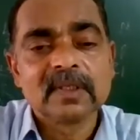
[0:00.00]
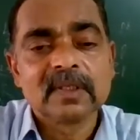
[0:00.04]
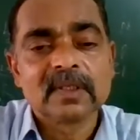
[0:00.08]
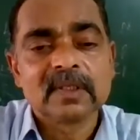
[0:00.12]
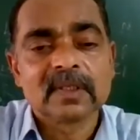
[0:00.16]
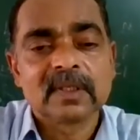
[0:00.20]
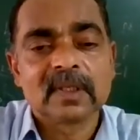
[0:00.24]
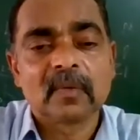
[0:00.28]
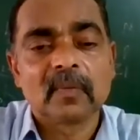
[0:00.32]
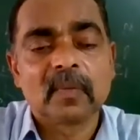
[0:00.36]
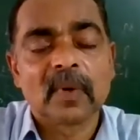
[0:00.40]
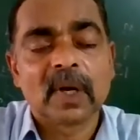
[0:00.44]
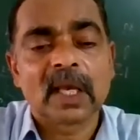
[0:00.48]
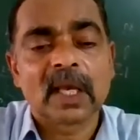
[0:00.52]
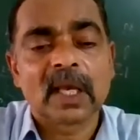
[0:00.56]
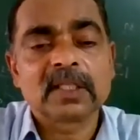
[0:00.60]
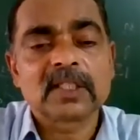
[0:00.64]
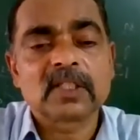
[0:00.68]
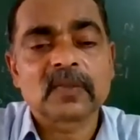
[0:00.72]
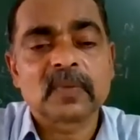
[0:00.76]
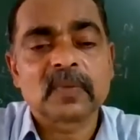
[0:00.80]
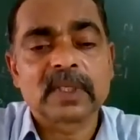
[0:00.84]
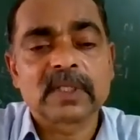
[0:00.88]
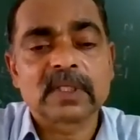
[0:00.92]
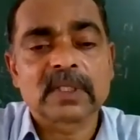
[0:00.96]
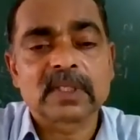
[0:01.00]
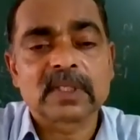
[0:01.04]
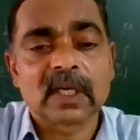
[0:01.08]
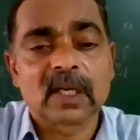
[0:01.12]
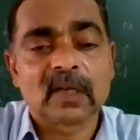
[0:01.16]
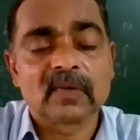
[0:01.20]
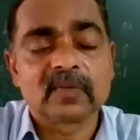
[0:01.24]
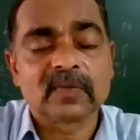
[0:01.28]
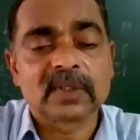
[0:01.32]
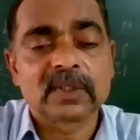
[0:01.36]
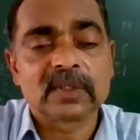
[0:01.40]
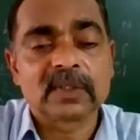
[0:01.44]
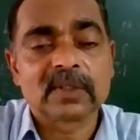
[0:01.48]
The blank spaces
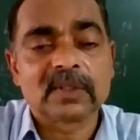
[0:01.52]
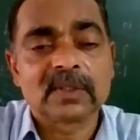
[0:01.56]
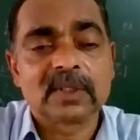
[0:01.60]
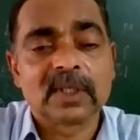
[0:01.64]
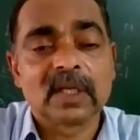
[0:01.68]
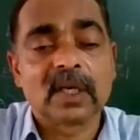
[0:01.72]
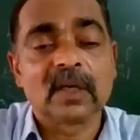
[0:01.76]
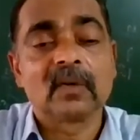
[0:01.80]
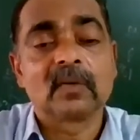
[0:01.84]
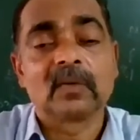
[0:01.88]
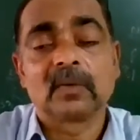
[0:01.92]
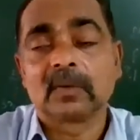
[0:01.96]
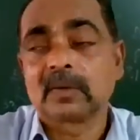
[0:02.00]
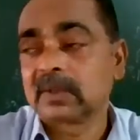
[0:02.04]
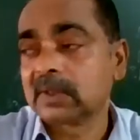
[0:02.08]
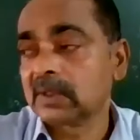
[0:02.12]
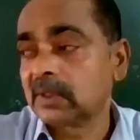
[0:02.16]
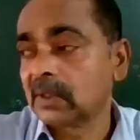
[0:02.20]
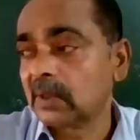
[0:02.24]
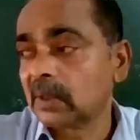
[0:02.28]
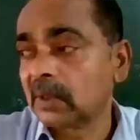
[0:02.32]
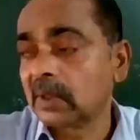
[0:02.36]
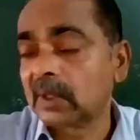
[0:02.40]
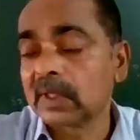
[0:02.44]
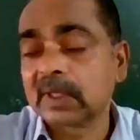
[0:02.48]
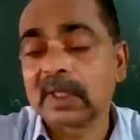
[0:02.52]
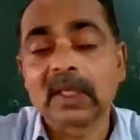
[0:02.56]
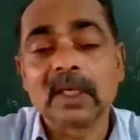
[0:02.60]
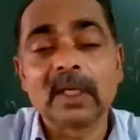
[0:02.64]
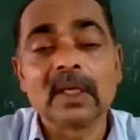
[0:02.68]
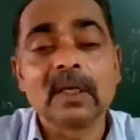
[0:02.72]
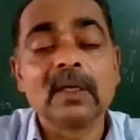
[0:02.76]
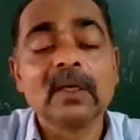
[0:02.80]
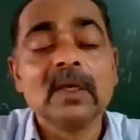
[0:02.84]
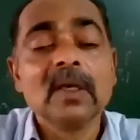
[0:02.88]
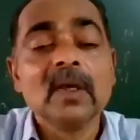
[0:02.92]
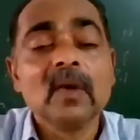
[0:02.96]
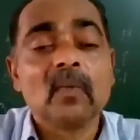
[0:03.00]
left. No, you know,
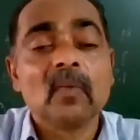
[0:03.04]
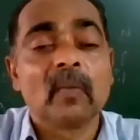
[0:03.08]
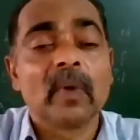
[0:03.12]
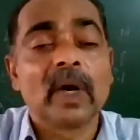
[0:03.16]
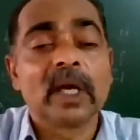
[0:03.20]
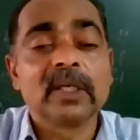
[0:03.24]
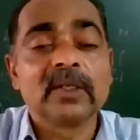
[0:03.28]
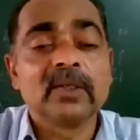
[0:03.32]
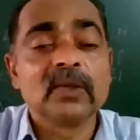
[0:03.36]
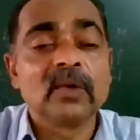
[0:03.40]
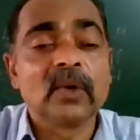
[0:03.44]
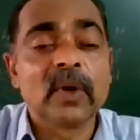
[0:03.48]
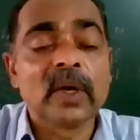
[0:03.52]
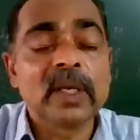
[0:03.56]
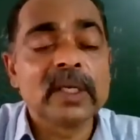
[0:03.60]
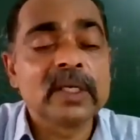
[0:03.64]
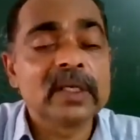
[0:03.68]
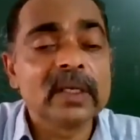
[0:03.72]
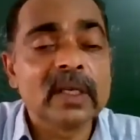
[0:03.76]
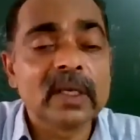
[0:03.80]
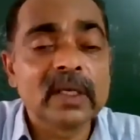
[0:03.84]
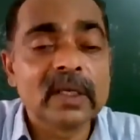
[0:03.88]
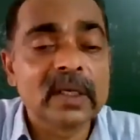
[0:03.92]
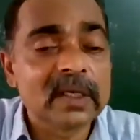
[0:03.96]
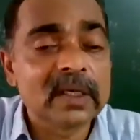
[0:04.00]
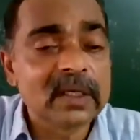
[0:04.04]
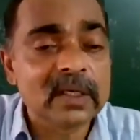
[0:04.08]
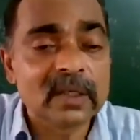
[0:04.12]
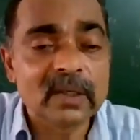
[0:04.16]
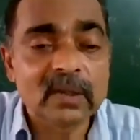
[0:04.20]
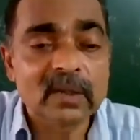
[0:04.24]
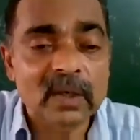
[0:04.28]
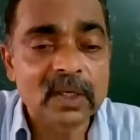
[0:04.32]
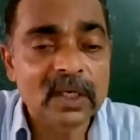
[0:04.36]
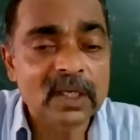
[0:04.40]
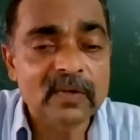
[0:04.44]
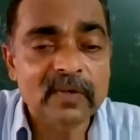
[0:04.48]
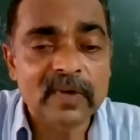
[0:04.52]
by knowingly he did
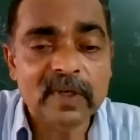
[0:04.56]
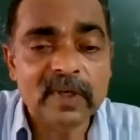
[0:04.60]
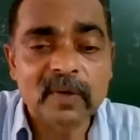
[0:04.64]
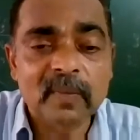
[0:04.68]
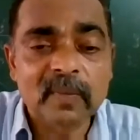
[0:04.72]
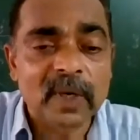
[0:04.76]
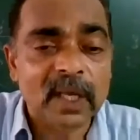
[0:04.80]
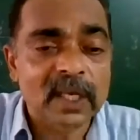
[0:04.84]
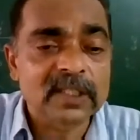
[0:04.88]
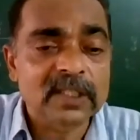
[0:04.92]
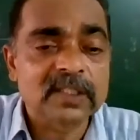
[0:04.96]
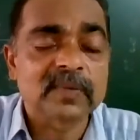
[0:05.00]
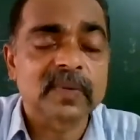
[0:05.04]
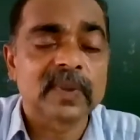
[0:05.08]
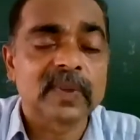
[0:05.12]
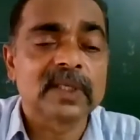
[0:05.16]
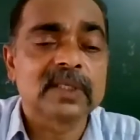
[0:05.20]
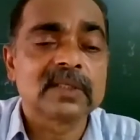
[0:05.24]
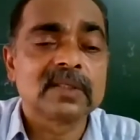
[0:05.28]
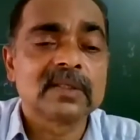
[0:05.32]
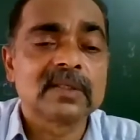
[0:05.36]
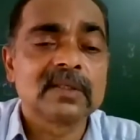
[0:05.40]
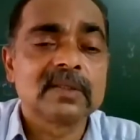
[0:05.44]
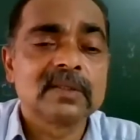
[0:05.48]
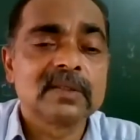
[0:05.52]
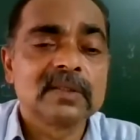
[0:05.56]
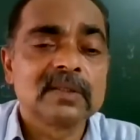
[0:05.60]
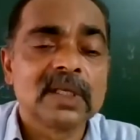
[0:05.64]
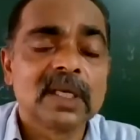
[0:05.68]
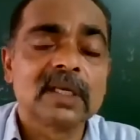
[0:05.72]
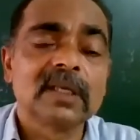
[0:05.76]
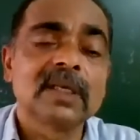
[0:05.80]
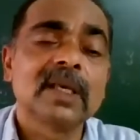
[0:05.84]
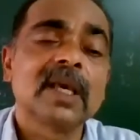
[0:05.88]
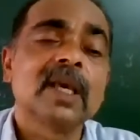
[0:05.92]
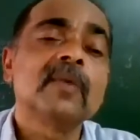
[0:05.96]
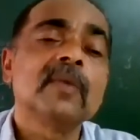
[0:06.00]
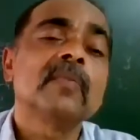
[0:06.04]
not leave any blank space.
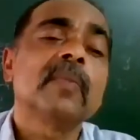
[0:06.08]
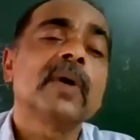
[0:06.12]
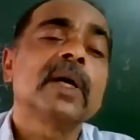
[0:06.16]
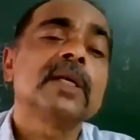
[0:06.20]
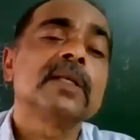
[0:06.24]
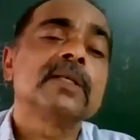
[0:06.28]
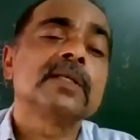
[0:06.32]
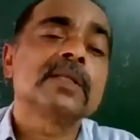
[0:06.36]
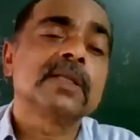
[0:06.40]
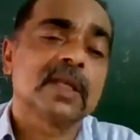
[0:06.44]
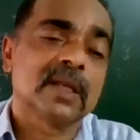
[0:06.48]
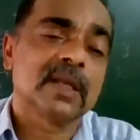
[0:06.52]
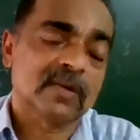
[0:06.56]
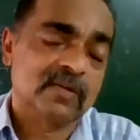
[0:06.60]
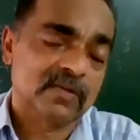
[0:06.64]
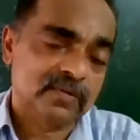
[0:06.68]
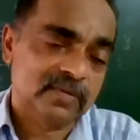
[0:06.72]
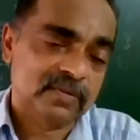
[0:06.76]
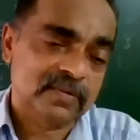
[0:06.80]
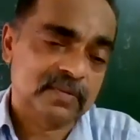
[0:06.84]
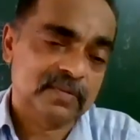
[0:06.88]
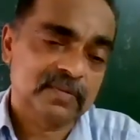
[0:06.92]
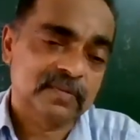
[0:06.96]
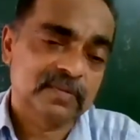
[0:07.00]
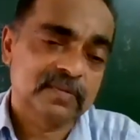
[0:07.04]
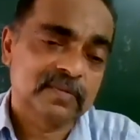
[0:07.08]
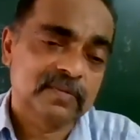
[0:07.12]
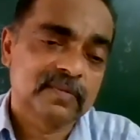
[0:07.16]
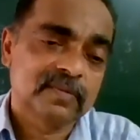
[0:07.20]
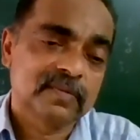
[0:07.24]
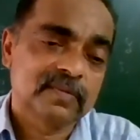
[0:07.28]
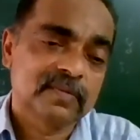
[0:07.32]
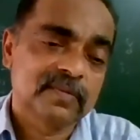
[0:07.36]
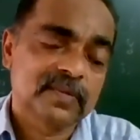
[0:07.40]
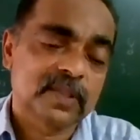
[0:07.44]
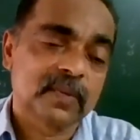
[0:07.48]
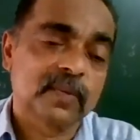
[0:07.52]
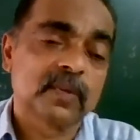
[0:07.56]
It came by itself.
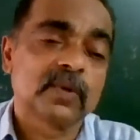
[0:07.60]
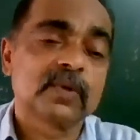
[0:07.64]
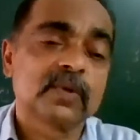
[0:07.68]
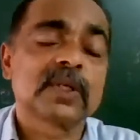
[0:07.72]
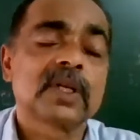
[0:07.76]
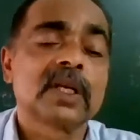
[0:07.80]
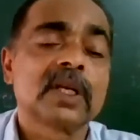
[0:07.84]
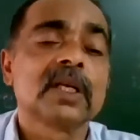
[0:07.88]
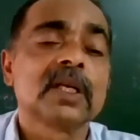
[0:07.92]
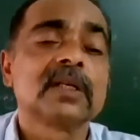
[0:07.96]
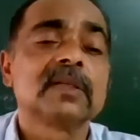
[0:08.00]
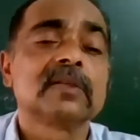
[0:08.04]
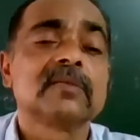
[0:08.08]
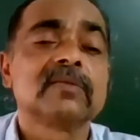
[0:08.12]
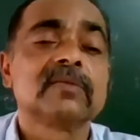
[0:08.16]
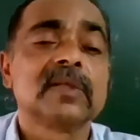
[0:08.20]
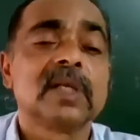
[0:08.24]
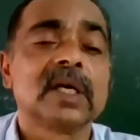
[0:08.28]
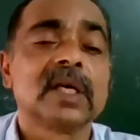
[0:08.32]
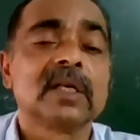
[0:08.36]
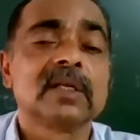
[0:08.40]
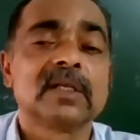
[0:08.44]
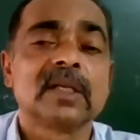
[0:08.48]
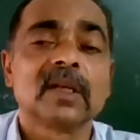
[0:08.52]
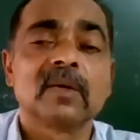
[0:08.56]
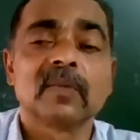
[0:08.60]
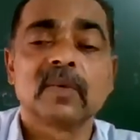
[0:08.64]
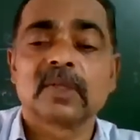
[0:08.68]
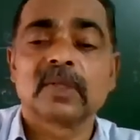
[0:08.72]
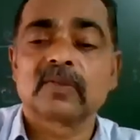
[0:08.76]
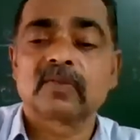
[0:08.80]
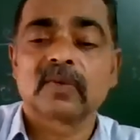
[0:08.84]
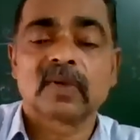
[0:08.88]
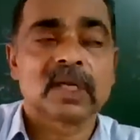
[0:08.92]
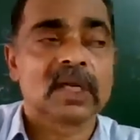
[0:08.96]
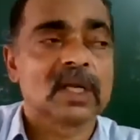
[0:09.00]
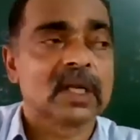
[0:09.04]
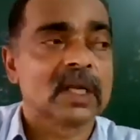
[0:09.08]
Suppose like the tables
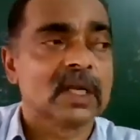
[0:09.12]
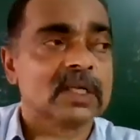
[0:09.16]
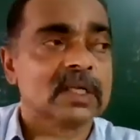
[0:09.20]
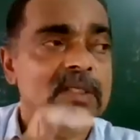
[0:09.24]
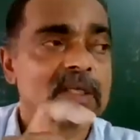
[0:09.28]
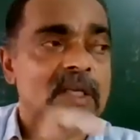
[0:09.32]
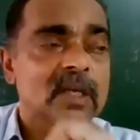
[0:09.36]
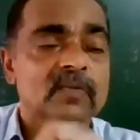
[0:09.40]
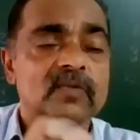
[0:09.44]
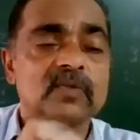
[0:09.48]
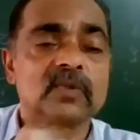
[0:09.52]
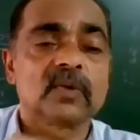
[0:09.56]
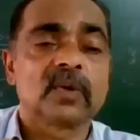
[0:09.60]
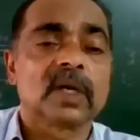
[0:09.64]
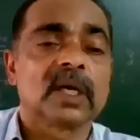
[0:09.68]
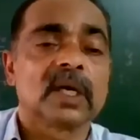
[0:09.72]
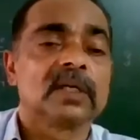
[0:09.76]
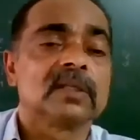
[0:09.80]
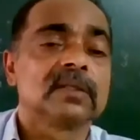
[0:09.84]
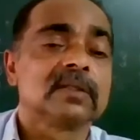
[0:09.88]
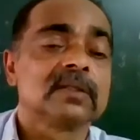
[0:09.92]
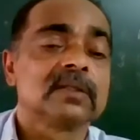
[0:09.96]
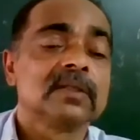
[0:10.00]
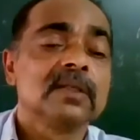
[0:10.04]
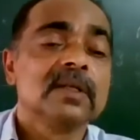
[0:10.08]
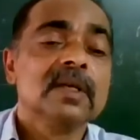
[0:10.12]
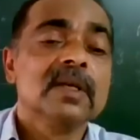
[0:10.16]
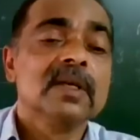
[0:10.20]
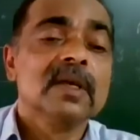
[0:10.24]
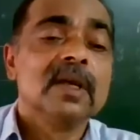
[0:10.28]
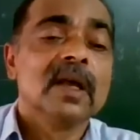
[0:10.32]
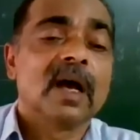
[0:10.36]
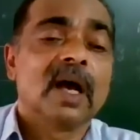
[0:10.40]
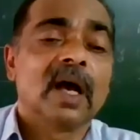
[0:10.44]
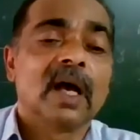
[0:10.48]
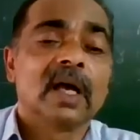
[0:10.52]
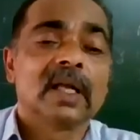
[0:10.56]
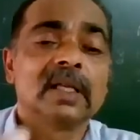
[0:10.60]
were arranged left to right
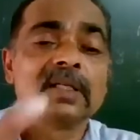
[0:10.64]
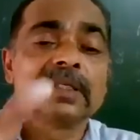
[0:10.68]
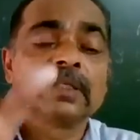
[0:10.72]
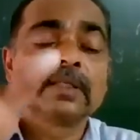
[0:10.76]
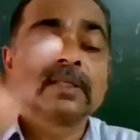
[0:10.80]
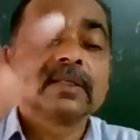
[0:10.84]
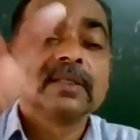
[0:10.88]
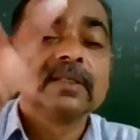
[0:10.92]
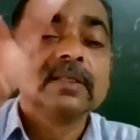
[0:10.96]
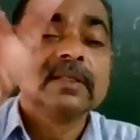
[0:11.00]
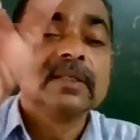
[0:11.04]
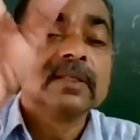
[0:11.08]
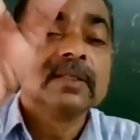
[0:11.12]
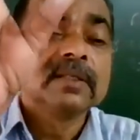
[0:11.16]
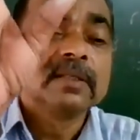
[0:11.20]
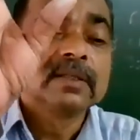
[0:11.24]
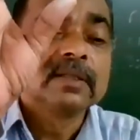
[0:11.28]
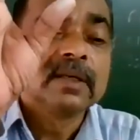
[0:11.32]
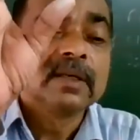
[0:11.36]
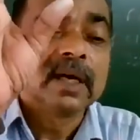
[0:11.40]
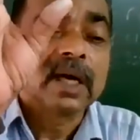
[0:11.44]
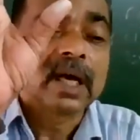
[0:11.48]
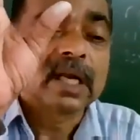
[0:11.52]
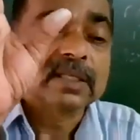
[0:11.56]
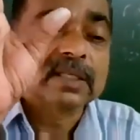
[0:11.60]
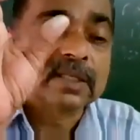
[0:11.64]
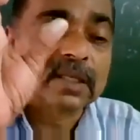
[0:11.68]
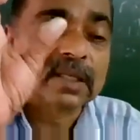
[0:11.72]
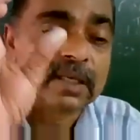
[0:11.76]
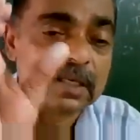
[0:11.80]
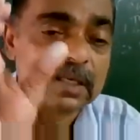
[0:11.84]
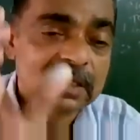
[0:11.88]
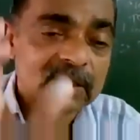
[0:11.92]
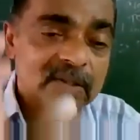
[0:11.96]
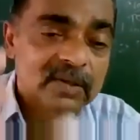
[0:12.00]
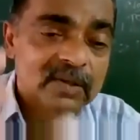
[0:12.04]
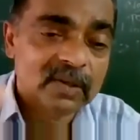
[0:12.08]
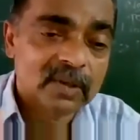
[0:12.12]
and
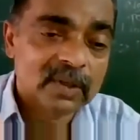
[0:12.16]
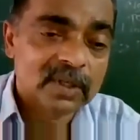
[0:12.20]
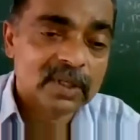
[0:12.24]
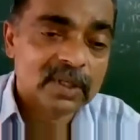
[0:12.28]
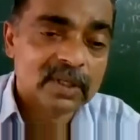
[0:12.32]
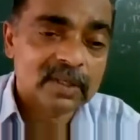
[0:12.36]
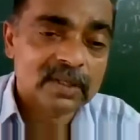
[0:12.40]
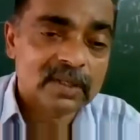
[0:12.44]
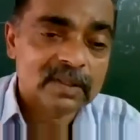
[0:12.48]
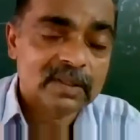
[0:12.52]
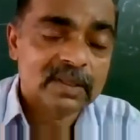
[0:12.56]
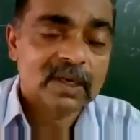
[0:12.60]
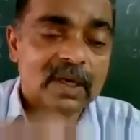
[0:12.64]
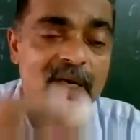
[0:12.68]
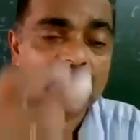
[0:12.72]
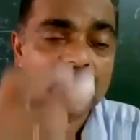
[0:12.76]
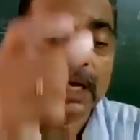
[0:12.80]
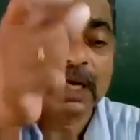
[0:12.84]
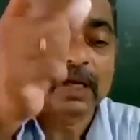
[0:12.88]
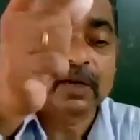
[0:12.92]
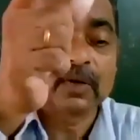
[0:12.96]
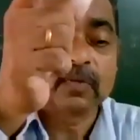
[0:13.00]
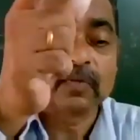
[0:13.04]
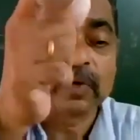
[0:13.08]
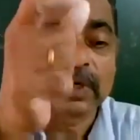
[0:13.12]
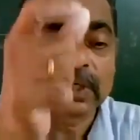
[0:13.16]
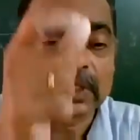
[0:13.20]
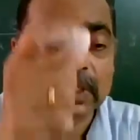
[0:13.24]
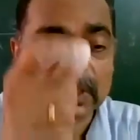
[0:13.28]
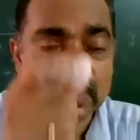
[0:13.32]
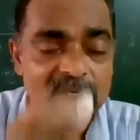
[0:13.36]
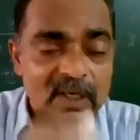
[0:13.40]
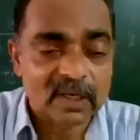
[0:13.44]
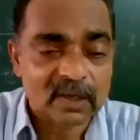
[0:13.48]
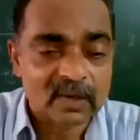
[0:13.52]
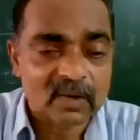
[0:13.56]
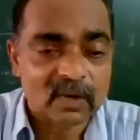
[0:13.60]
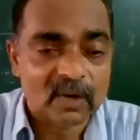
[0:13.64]
ascending order and
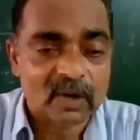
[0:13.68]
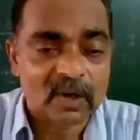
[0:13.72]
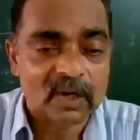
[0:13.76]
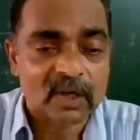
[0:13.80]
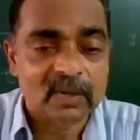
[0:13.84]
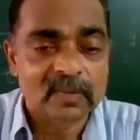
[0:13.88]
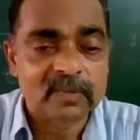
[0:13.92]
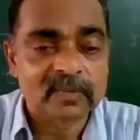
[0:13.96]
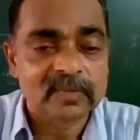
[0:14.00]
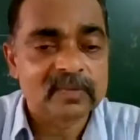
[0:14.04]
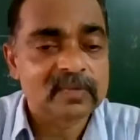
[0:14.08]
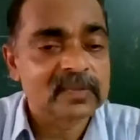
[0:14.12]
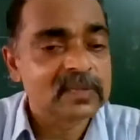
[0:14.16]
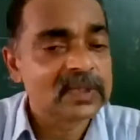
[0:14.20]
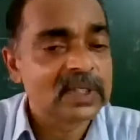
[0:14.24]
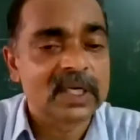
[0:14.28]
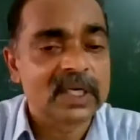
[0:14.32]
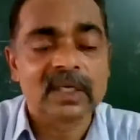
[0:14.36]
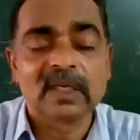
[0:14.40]
vertical column, he